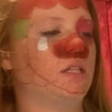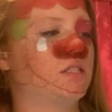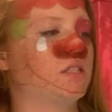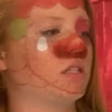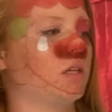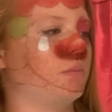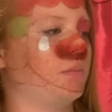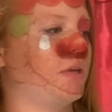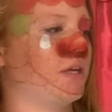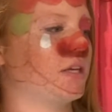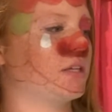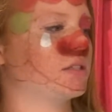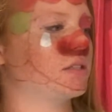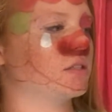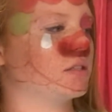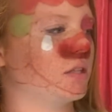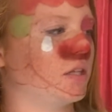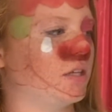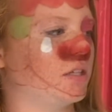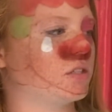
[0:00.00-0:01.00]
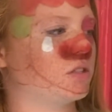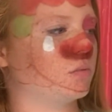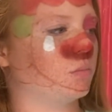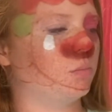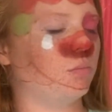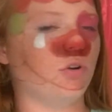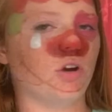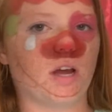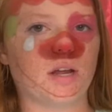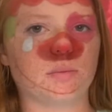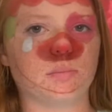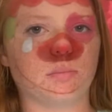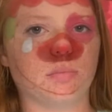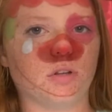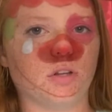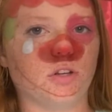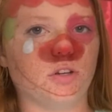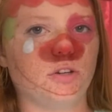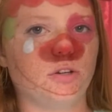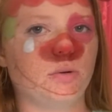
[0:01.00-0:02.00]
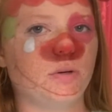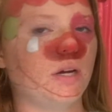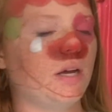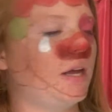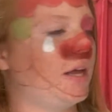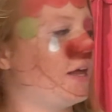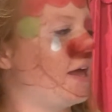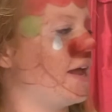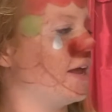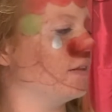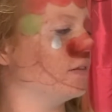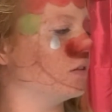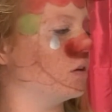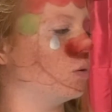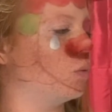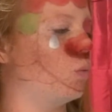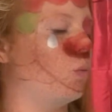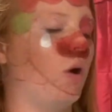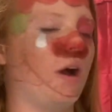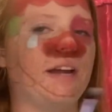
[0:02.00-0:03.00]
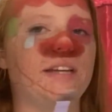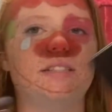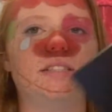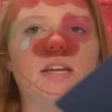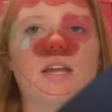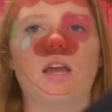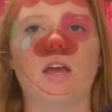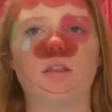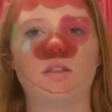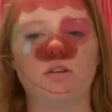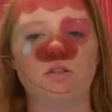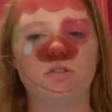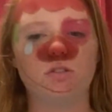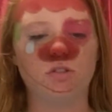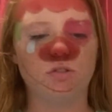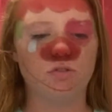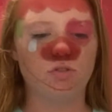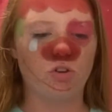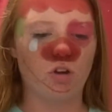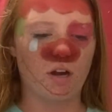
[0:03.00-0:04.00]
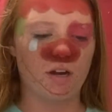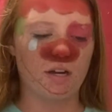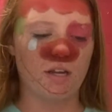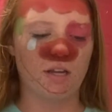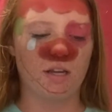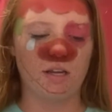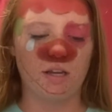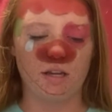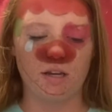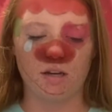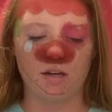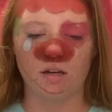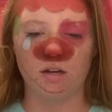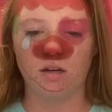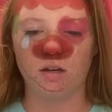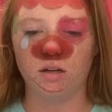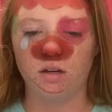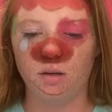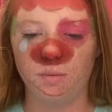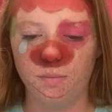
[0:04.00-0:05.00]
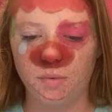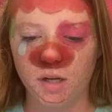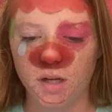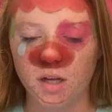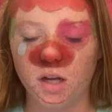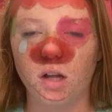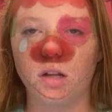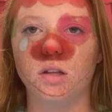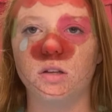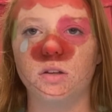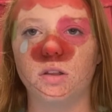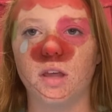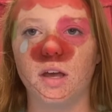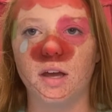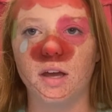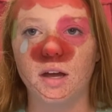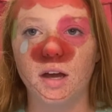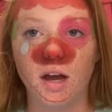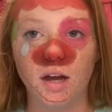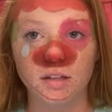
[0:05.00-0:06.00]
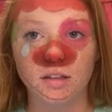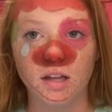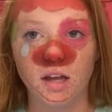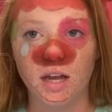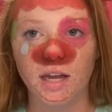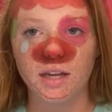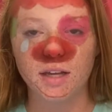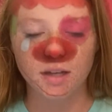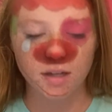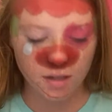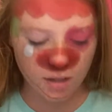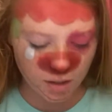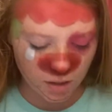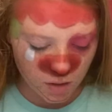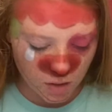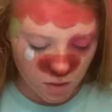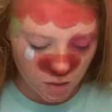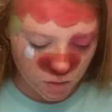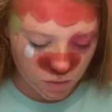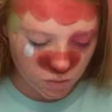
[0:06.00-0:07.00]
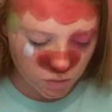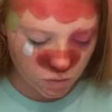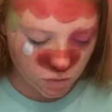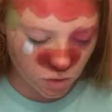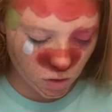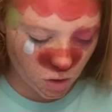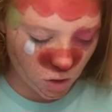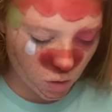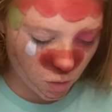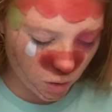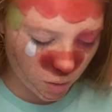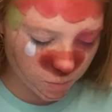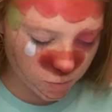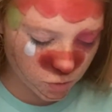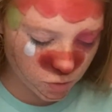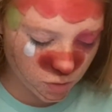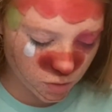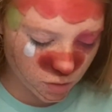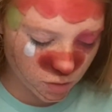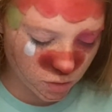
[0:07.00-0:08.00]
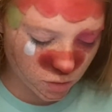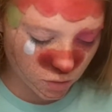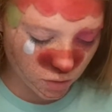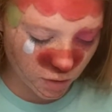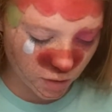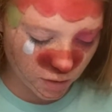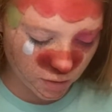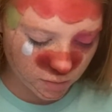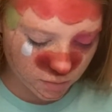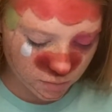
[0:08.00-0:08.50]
to mix this bright blue and the white together to try to get a color that I like. So I'm just going to do that.